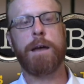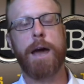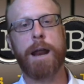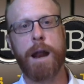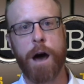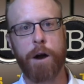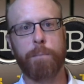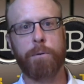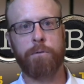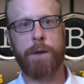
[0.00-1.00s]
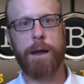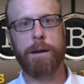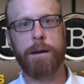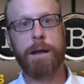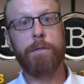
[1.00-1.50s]
And at
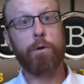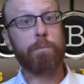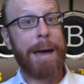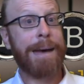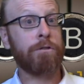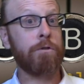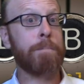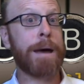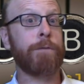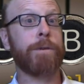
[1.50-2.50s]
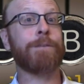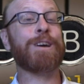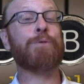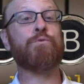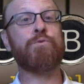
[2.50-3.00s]
100%, those past due benefits
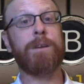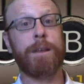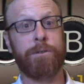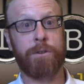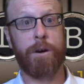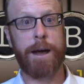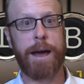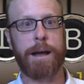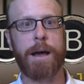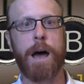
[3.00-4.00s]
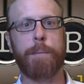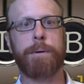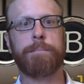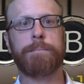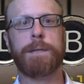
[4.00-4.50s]
can really start adding up.
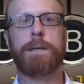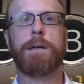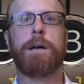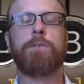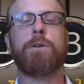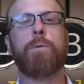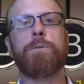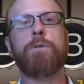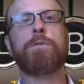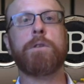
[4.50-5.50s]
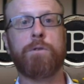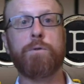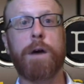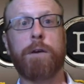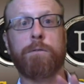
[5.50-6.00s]
So using the
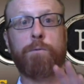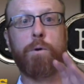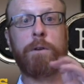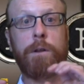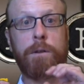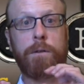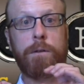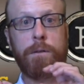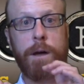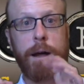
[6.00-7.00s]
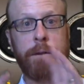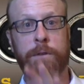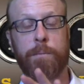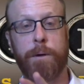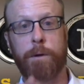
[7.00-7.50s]
2014
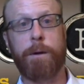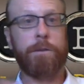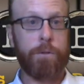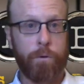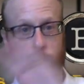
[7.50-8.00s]
disability rates, those